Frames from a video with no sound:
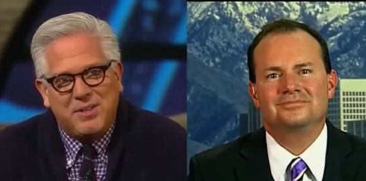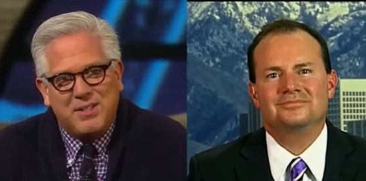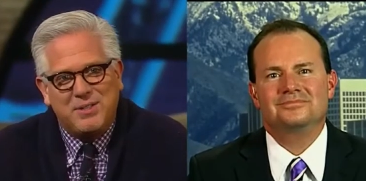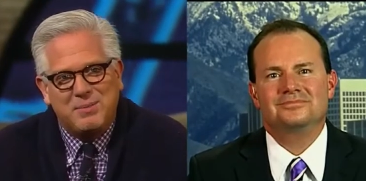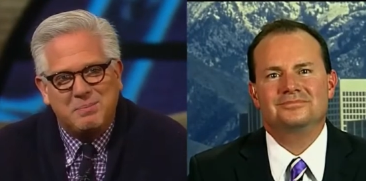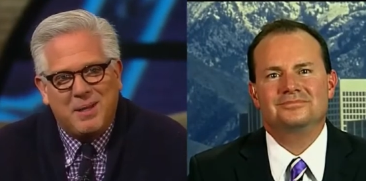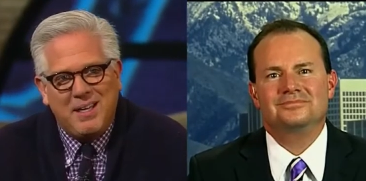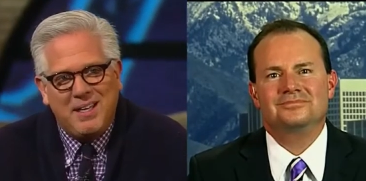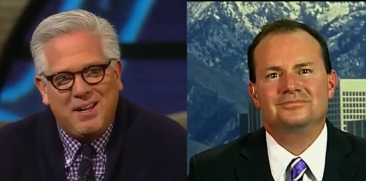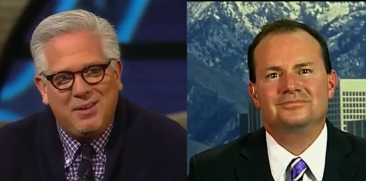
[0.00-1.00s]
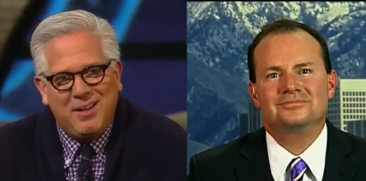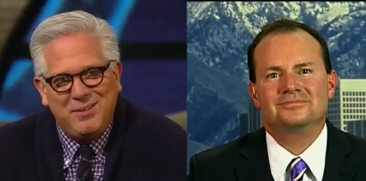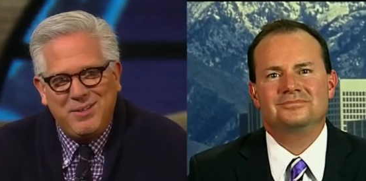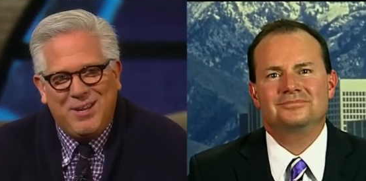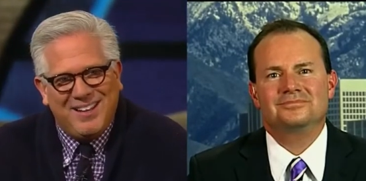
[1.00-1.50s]
Speaker 1: this, Mike? How, how
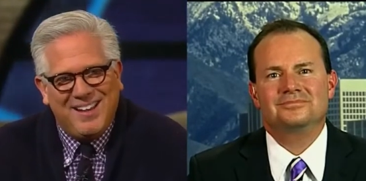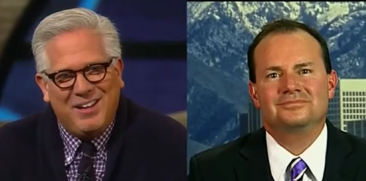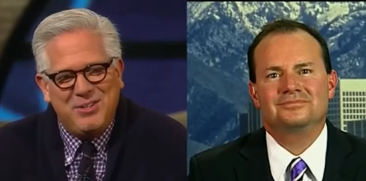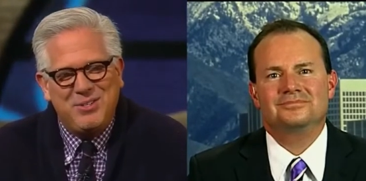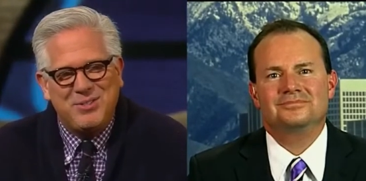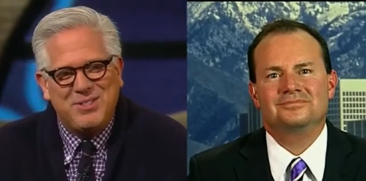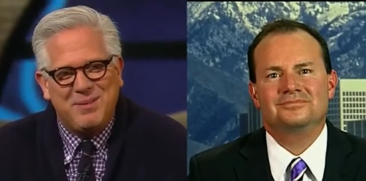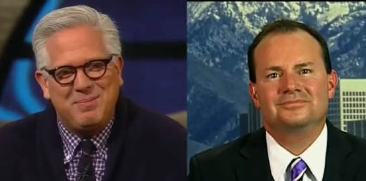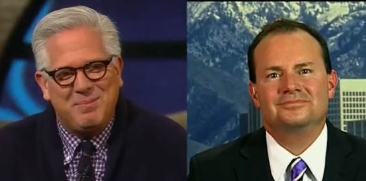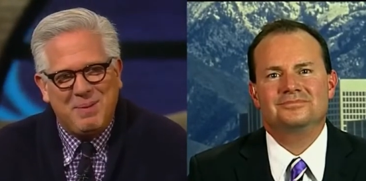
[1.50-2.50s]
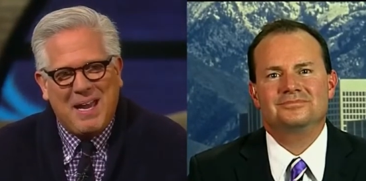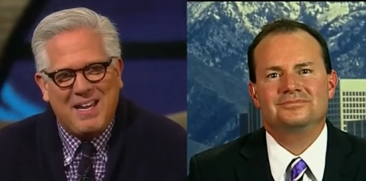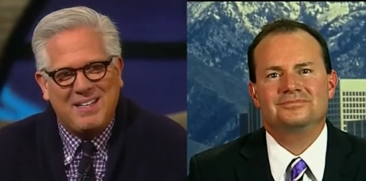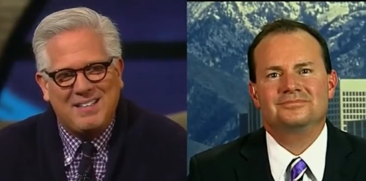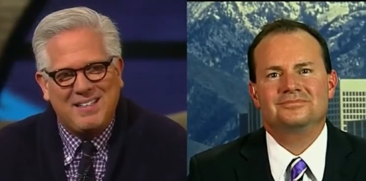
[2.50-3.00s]
do you how do you sit
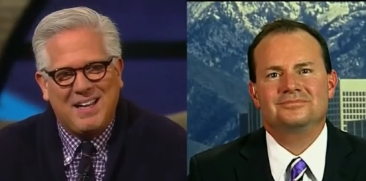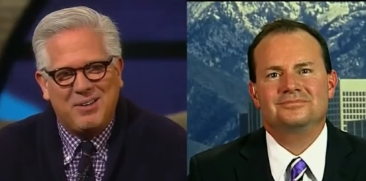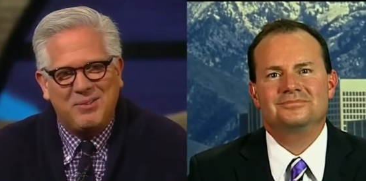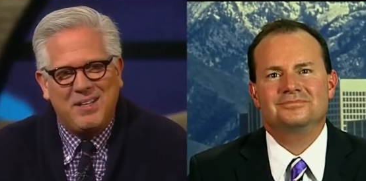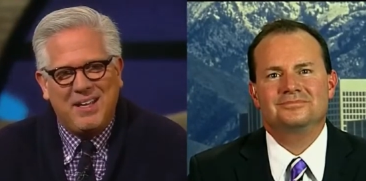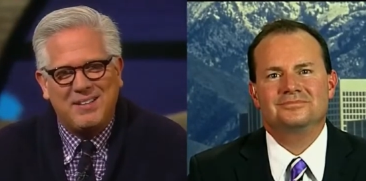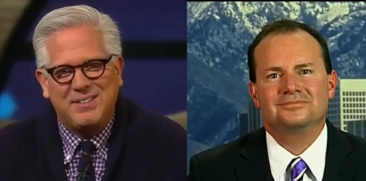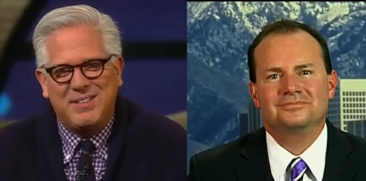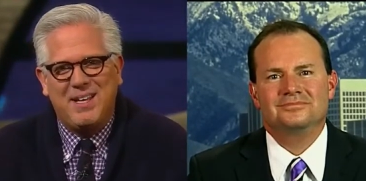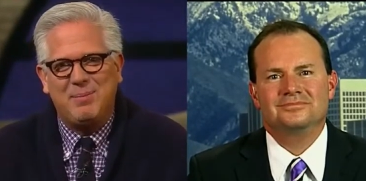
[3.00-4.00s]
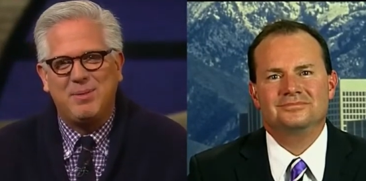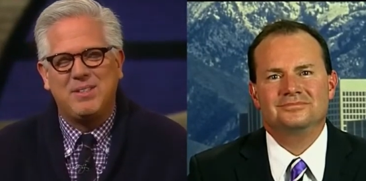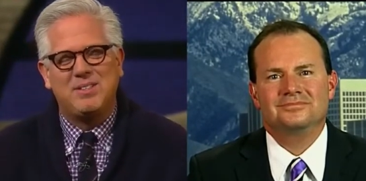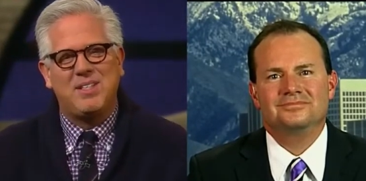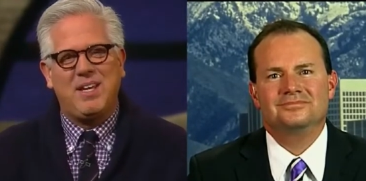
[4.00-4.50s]
back down at the table
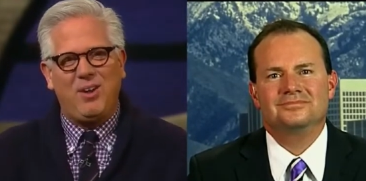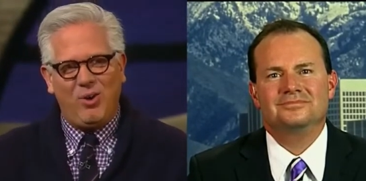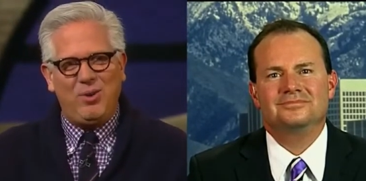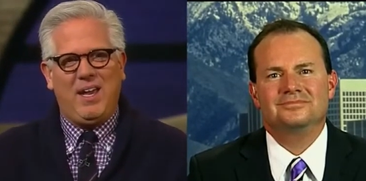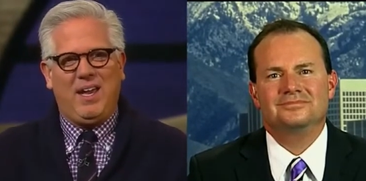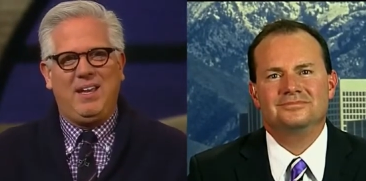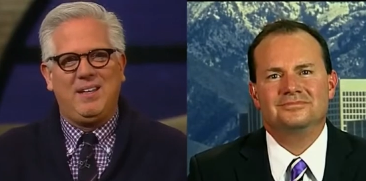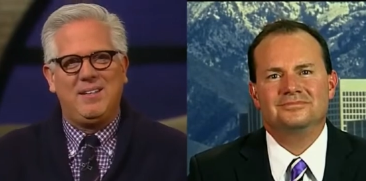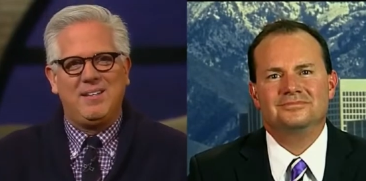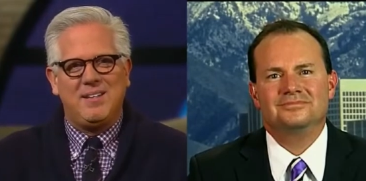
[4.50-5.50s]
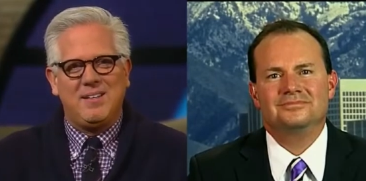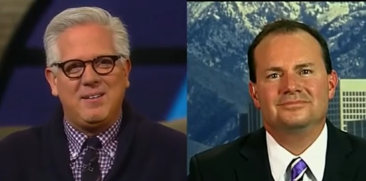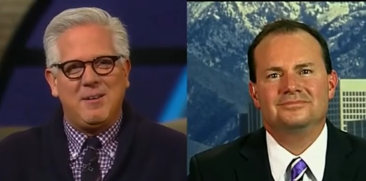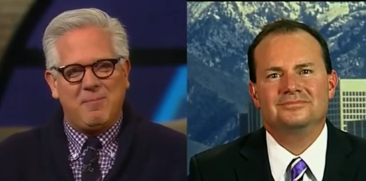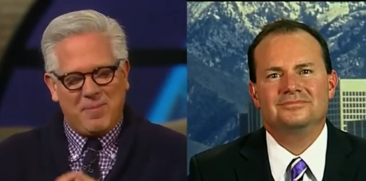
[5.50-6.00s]
and say, okay,
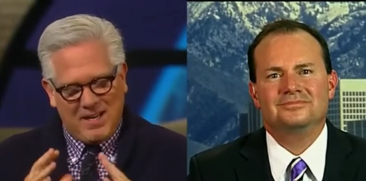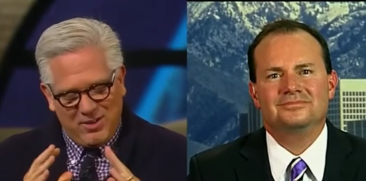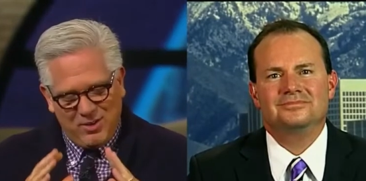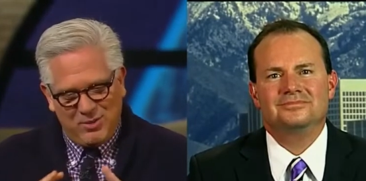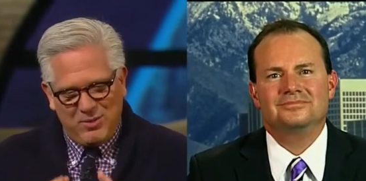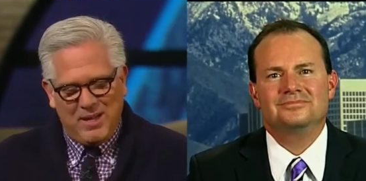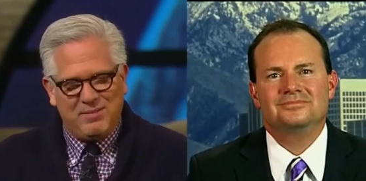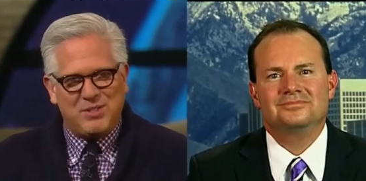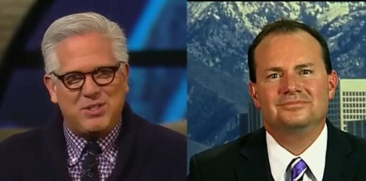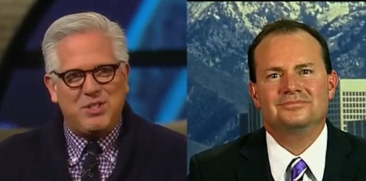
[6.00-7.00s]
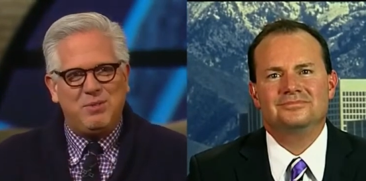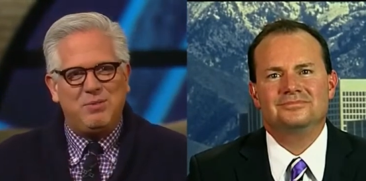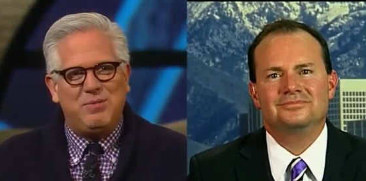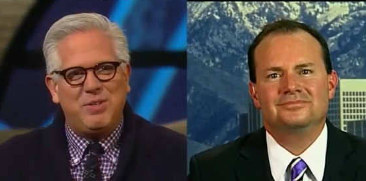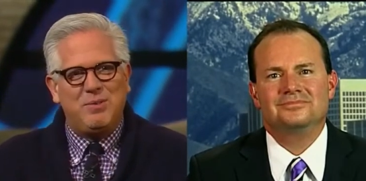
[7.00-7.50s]
I know you have a
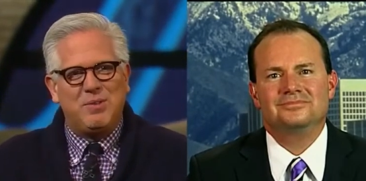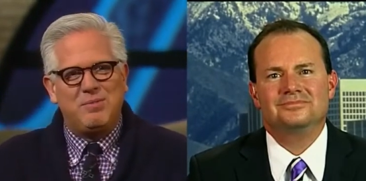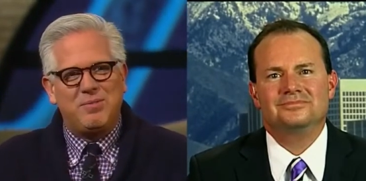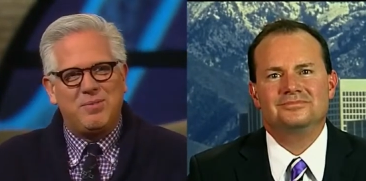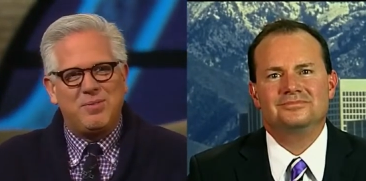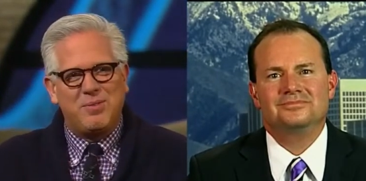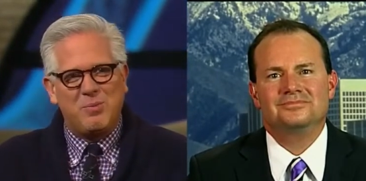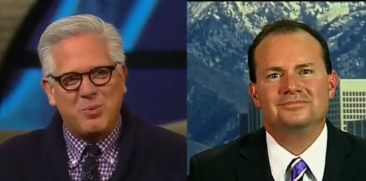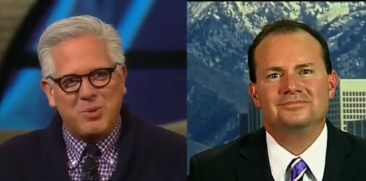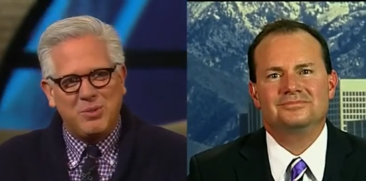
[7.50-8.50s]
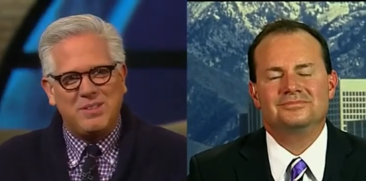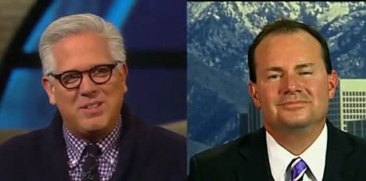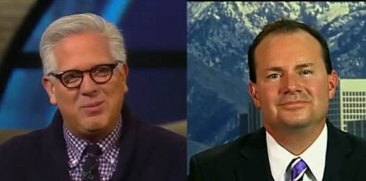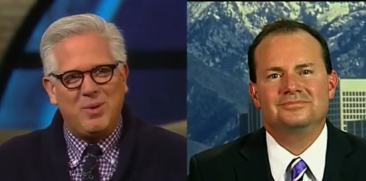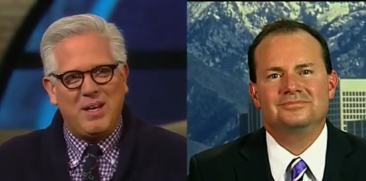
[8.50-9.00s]
skewed view of the world
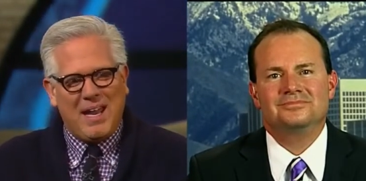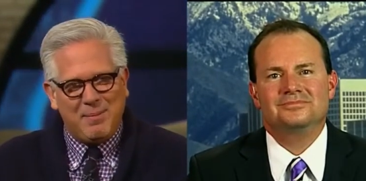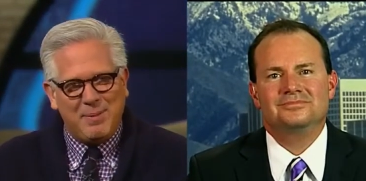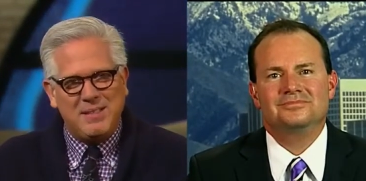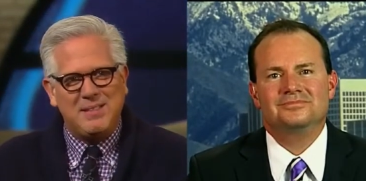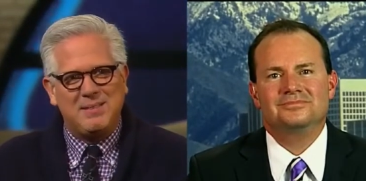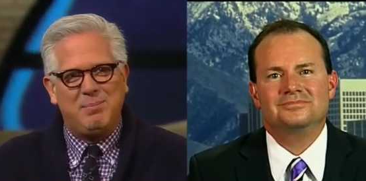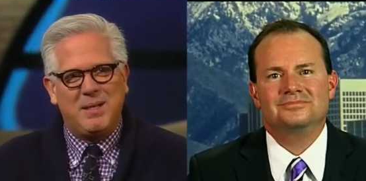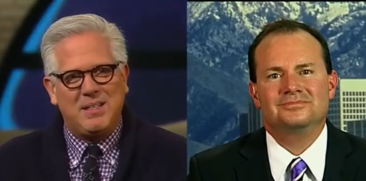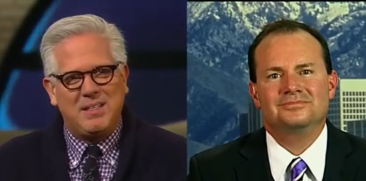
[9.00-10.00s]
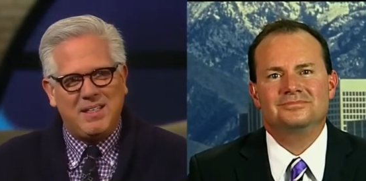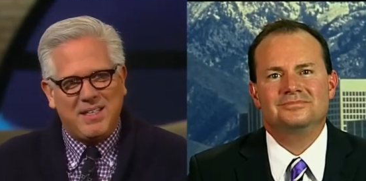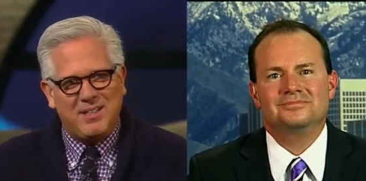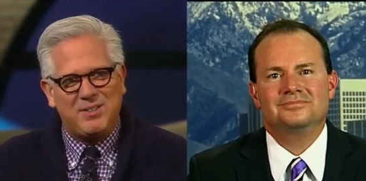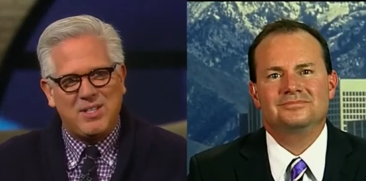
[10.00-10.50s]
and the what happened, but
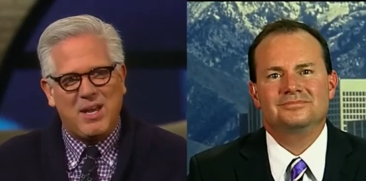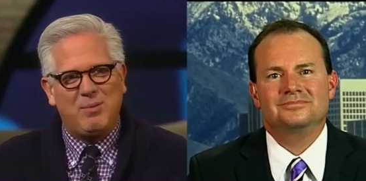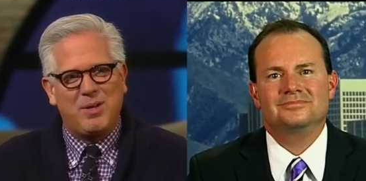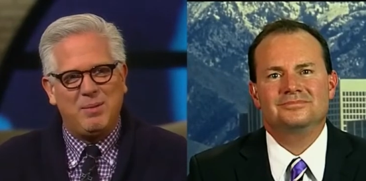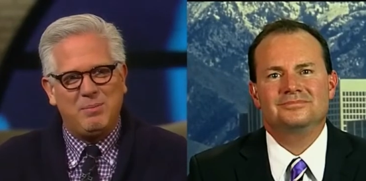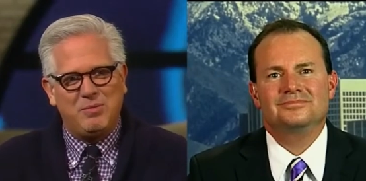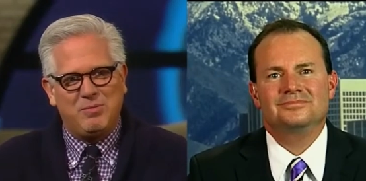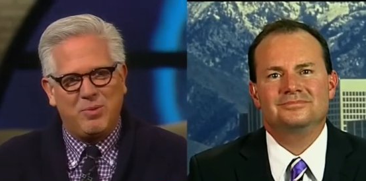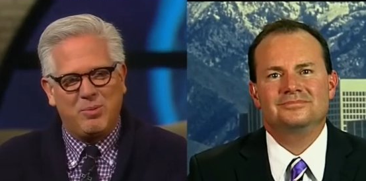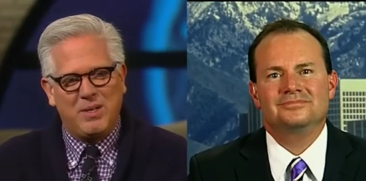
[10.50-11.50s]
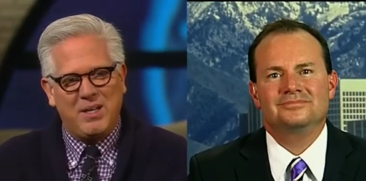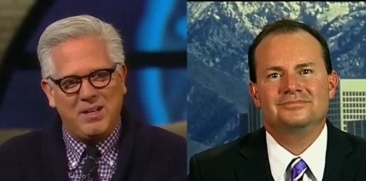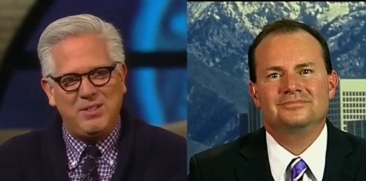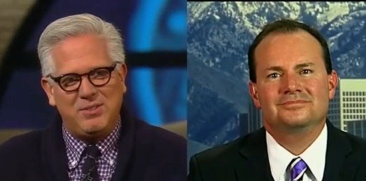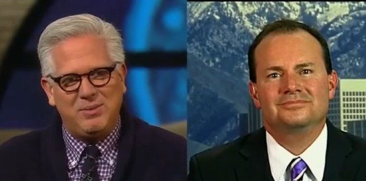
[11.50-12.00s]
here's how we're going to move forward. How
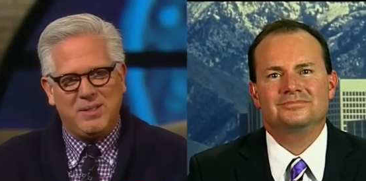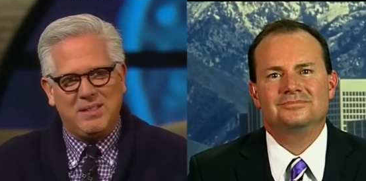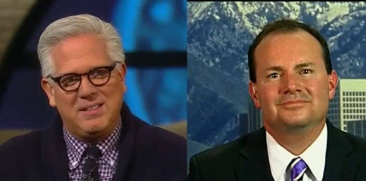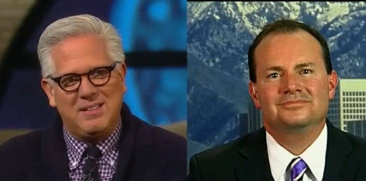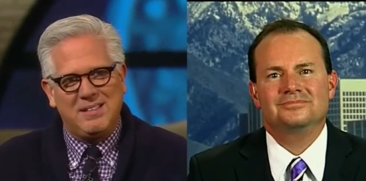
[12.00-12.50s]
do you do it?